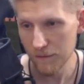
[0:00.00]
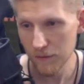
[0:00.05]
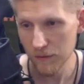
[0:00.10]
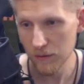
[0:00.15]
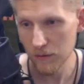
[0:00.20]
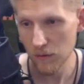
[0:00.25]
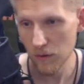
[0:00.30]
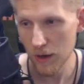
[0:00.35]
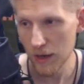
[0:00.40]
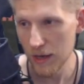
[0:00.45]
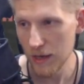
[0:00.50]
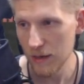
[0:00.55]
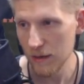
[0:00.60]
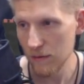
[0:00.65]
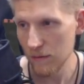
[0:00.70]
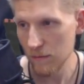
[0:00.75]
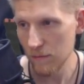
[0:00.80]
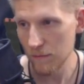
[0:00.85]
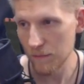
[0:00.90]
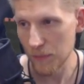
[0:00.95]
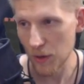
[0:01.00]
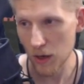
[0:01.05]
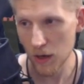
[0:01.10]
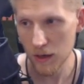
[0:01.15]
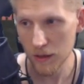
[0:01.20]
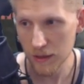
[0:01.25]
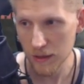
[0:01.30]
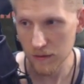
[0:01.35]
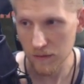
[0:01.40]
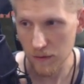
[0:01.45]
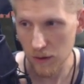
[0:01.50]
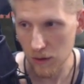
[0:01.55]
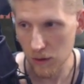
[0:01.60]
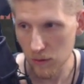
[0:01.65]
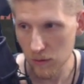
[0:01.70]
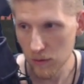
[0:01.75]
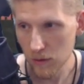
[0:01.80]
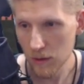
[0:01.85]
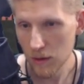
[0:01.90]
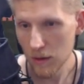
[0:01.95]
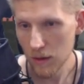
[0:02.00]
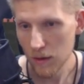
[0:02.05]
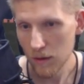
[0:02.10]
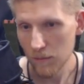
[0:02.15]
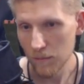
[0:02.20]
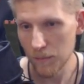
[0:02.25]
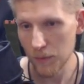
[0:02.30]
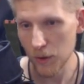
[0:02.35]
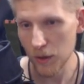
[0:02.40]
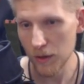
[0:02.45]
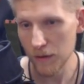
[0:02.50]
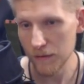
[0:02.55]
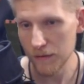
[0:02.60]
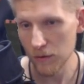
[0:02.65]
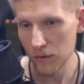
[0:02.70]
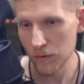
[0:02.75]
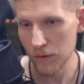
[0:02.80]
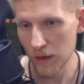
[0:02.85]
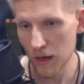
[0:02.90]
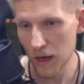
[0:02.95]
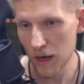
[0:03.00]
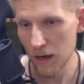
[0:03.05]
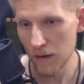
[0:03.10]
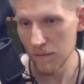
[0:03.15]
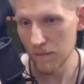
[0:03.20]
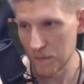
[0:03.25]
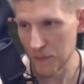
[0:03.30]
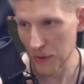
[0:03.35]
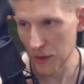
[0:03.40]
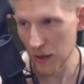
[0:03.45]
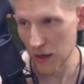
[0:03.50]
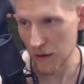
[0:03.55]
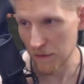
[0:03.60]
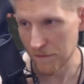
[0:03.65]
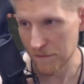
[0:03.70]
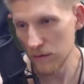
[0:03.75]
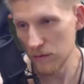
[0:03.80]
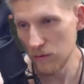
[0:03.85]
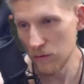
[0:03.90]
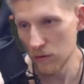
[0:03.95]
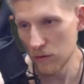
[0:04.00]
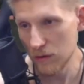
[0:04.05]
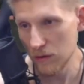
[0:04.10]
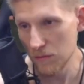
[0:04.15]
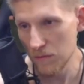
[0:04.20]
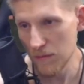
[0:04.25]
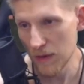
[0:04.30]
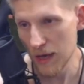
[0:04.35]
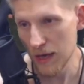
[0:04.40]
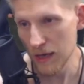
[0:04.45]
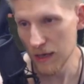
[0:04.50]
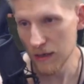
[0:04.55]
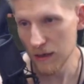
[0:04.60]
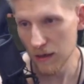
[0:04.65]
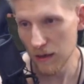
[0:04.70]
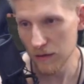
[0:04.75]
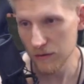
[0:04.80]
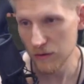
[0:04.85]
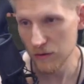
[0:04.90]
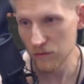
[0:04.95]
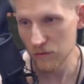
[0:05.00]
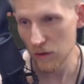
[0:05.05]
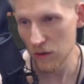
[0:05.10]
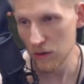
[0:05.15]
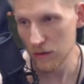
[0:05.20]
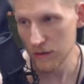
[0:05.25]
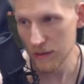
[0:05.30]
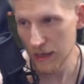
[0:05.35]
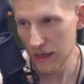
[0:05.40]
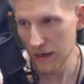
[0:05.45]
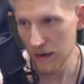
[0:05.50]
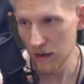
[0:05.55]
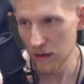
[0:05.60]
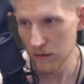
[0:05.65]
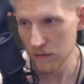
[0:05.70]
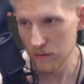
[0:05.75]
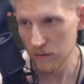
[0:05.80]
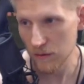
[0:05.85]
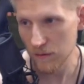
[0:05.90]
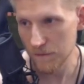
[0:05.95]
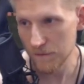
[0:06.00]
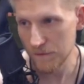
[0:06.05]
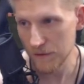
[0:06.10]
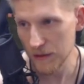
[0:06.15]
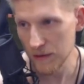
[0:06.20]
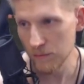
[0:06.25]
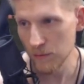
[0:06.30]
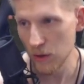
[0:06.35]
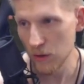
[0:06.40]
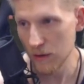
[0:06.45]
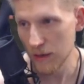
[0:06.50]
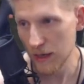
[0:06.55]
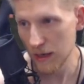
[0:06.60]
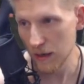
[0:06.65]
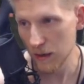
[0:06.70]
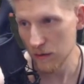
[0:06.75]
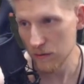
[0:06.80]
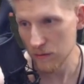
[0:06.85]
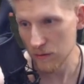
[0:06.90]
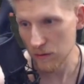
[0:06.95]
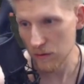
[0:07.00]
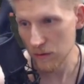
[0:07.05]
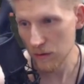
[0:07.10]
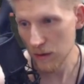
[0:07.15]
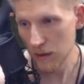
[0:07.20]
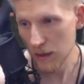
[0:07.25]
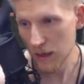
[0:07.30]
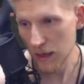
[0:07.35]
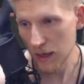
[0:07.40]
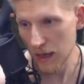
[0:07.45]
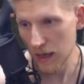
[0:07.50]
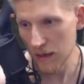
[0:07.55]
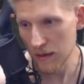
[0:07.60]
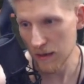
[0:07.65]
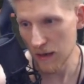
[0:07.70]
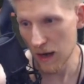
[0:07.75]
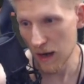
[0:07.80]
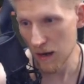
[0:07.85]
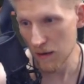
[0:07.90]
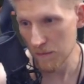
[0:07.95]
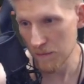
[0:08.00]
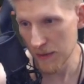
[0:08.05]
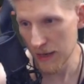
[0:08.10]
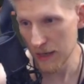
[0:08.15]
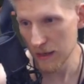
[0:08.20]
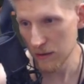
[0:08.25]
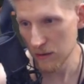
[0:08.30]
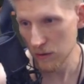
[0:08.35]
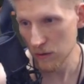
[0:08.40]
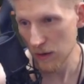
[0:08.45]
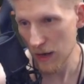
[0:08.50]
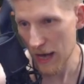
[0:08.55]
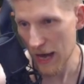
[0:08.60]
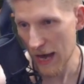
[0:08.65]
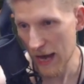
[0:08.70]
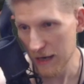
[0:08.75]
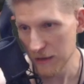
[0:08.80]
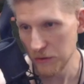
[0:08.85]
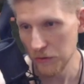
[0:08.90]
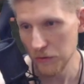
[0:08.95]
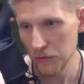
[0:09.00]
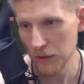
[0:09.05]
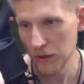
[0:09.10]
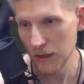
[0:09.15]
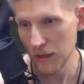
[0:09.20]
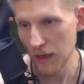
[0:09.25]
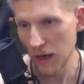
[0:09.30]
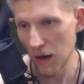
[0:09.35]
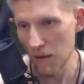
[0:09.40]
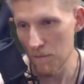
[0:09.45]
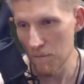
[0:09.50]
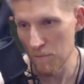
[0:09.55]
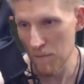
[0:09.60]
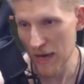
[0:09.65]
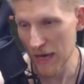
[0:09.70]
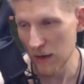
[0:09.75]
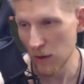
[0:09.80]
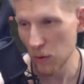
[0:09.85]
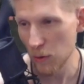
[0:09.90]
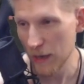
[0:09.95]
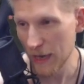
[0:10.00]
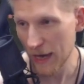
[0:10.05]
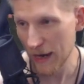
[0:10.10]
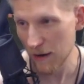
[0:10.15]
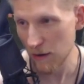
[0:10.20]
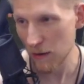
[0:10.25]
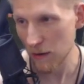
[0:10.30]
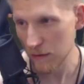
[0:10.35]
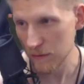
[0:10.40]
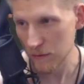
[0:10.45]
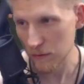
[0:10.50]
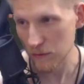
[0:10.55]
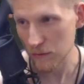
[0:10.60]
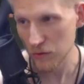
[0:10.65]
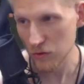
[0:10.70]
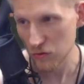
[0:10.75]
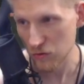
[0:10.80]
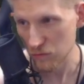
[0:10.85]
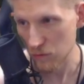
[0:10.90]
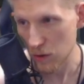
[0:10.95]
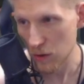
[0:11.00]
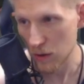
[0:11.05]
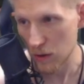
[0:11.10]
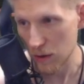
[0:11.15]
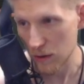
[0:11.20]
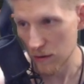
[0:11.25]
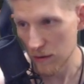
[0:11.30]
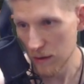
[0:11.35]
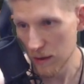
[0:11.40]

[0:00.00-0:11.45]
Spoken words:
a great body though, but they're not buff. You can make a strong character, female character, and not make her actually a male character strong.